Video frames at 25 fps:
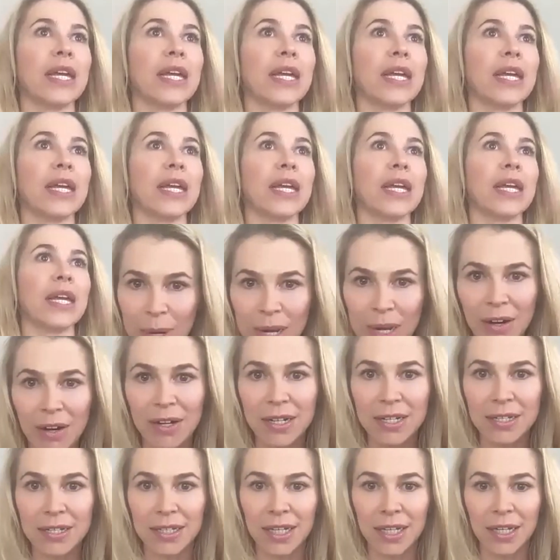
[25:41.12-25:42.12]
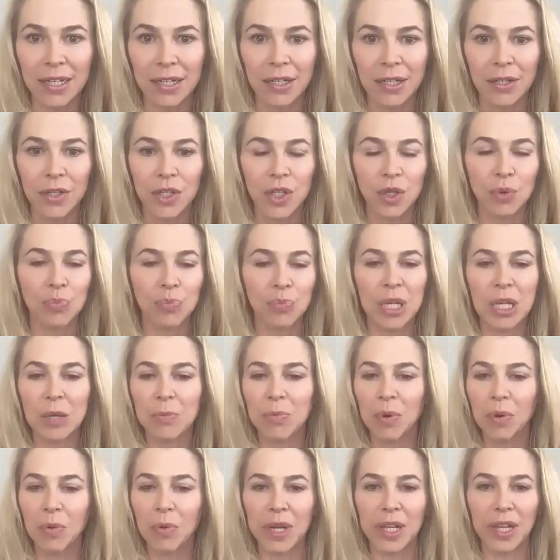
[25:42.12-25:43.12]
Is there transparency? Do
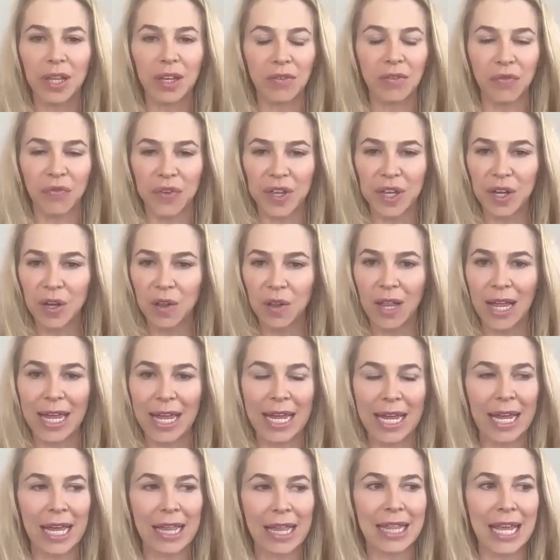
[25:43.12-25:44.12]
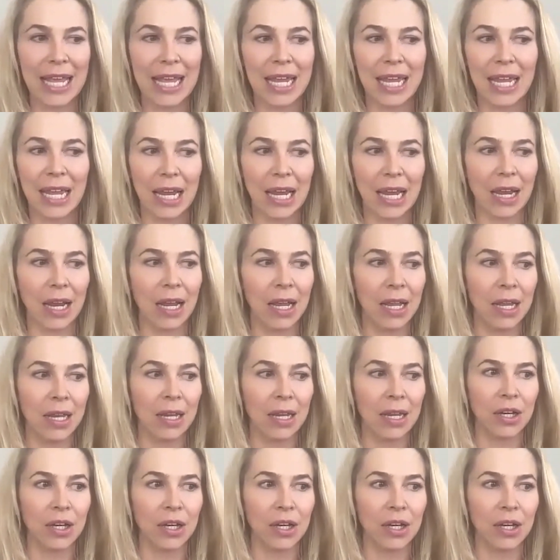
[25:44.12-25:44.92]
people really feel like they can